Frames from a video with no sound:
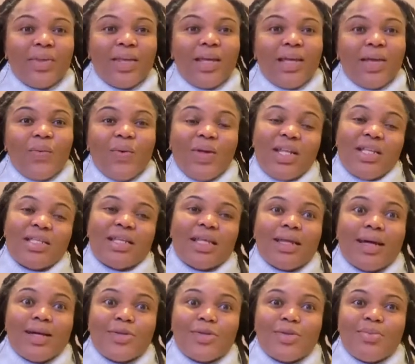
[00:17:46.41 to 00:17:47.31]
When he said
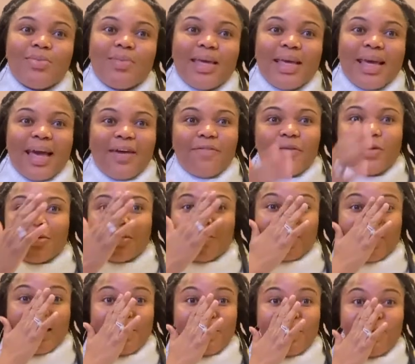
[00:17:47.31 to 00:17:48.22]
that to me, I felt some
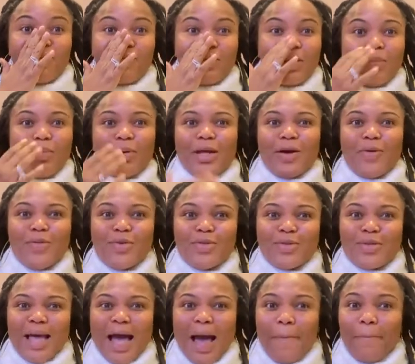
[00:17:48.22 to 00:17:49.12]
type of way, but I was
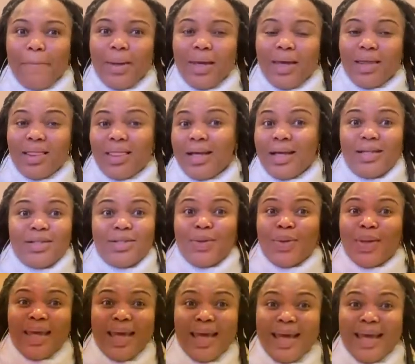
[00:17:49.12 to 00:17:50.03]
happy. That's
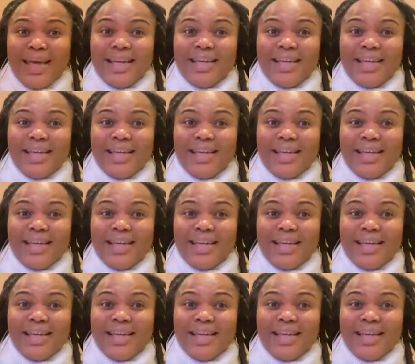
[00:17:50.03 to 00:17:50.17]
okay.